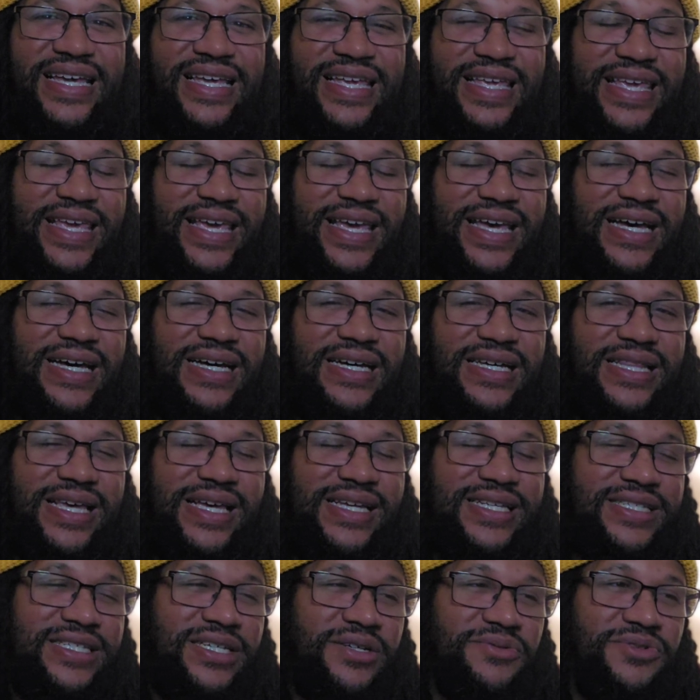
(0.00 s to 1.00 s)
yeah,
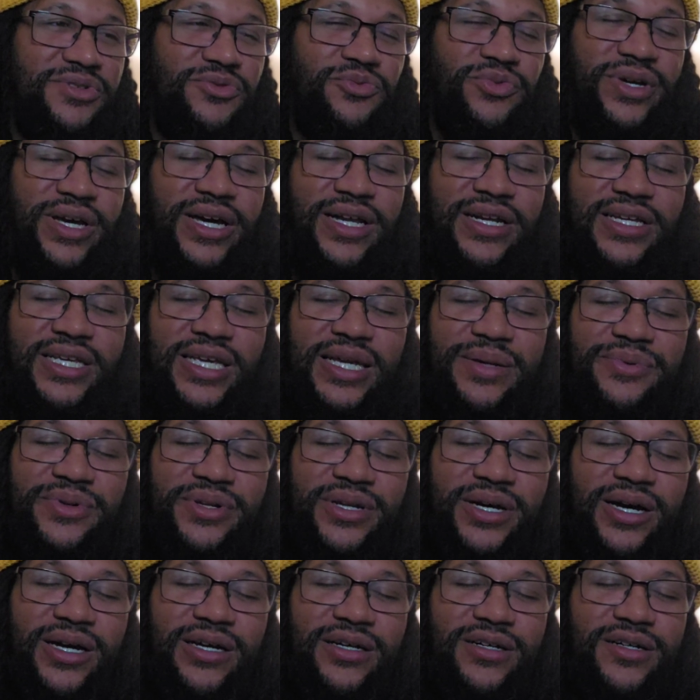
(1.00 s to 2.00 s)
that's something we got to keep
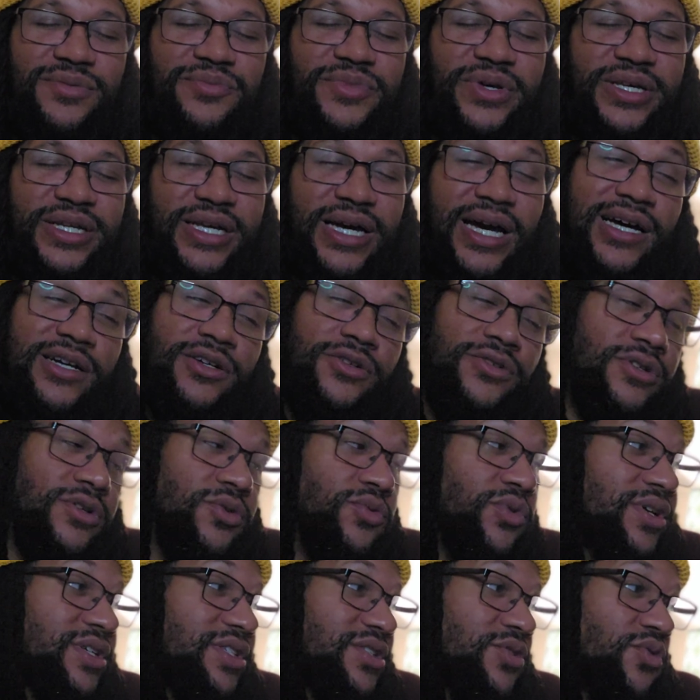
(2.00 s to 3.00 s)
an eye on, man. I don't know
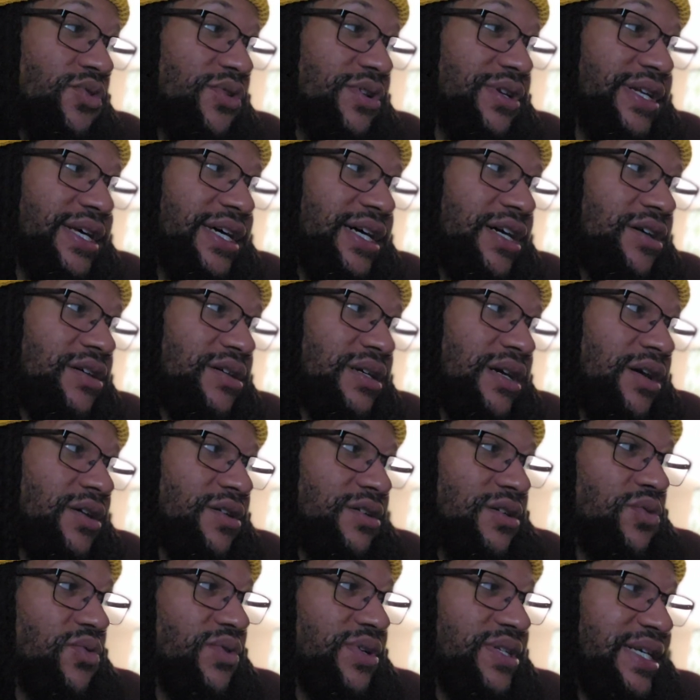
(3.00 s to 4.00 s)
what's going down, I
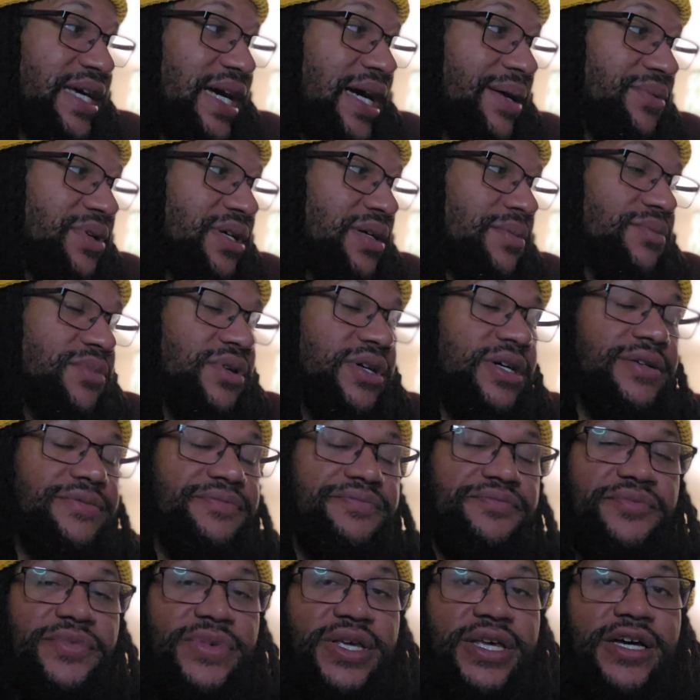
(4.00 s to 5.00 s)
don't know what's happening, but
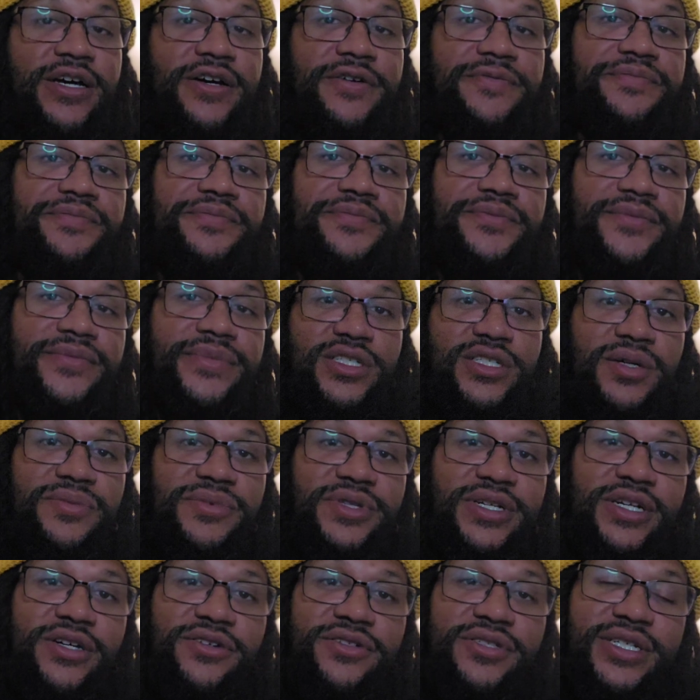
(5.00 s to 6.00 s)
yeah.
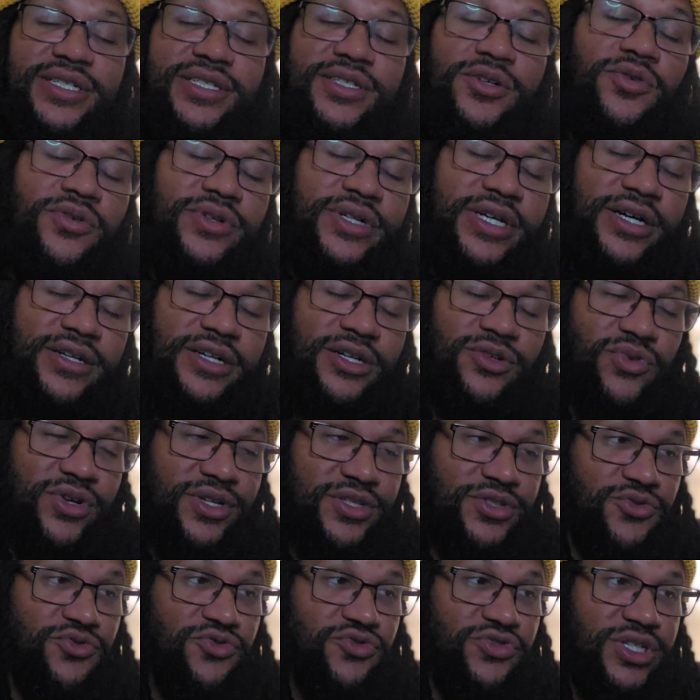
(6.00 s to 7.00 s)
Something else that's going down at
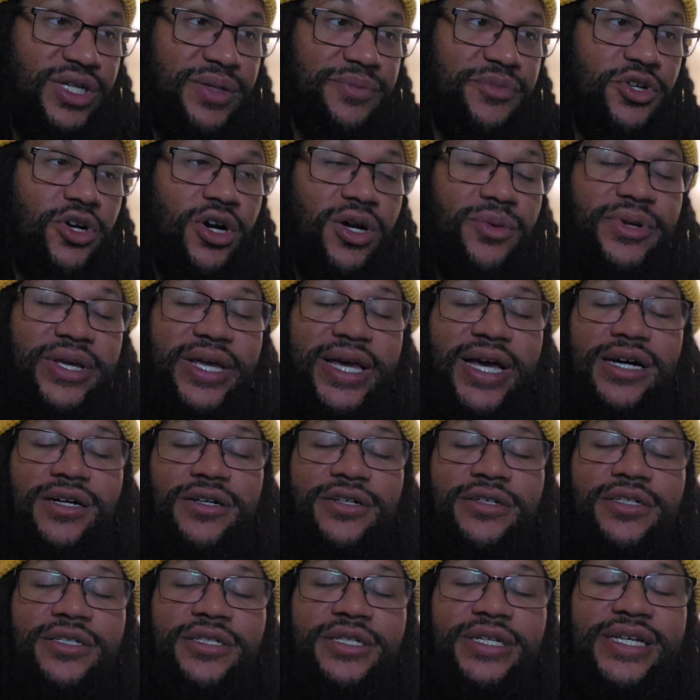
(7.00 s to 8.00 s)
Wrestle Dream, Darby
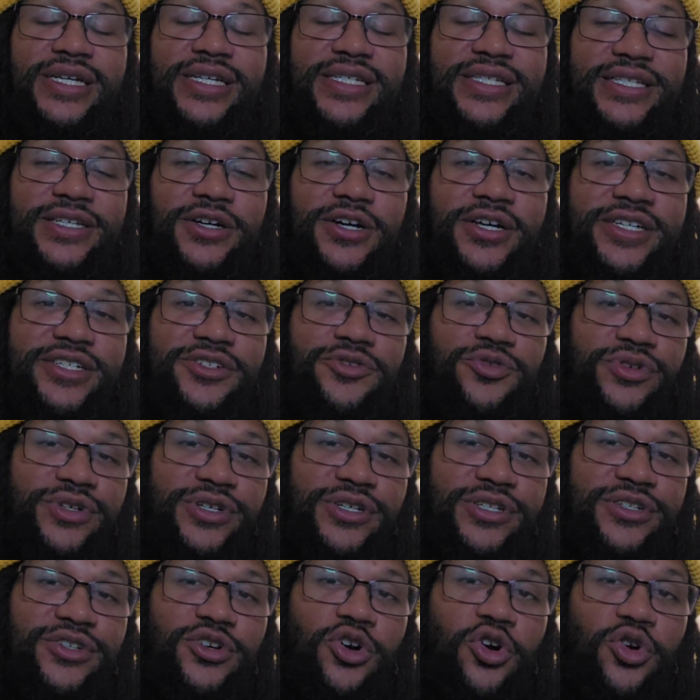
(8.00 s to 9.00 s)
Allin is issuing an